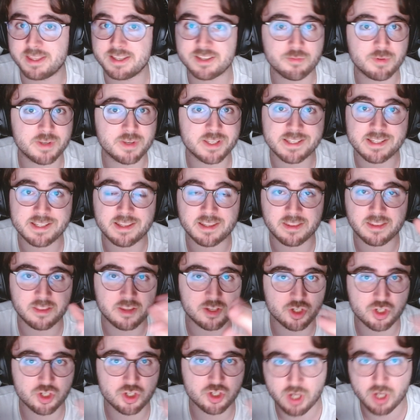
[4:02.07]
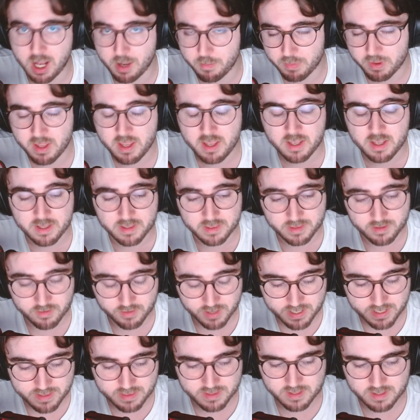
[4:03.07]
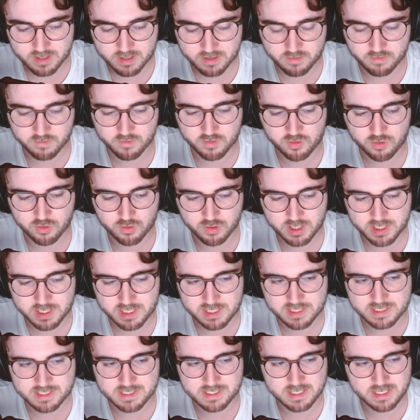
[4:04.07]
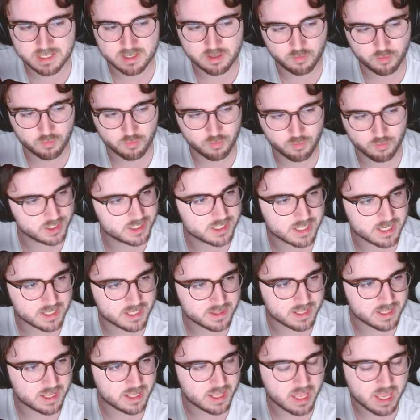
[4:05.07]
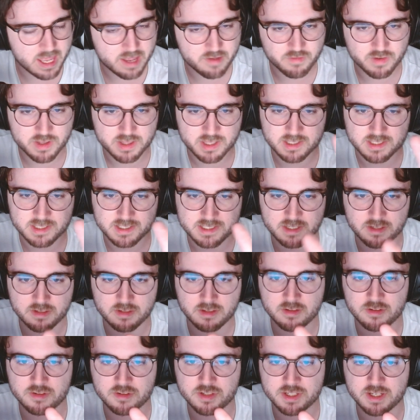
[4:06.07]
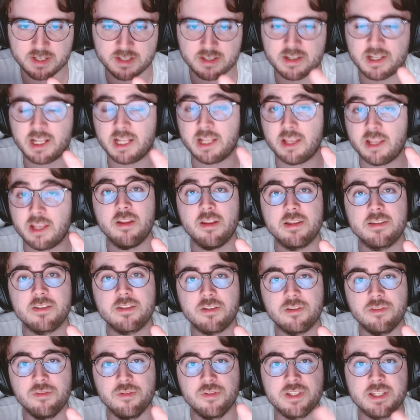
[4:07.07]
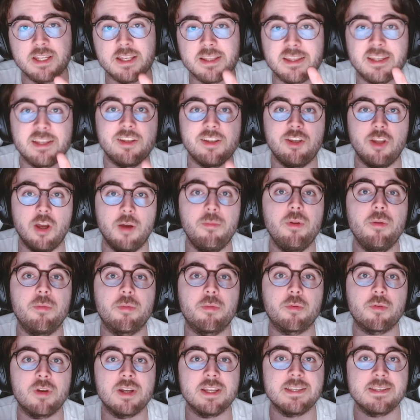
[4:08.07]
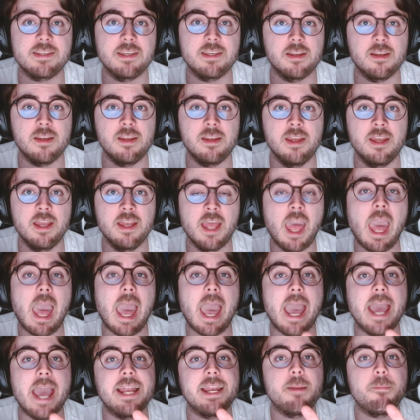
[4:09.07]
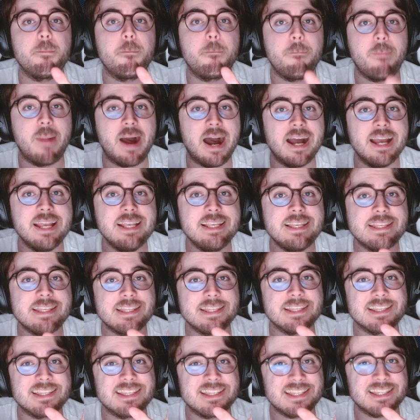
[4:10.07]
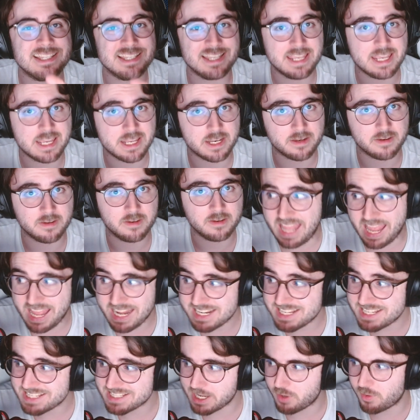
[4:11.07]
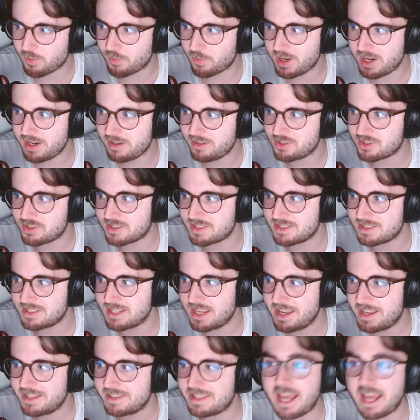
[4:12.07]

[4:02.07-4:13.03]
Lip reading: This wasn't the shop. They're in the inventory, they see one skin they have, and then they see another skin, and they're like, oh, that's a cool skin. They double press it, and it buys the skin. That is outrageous.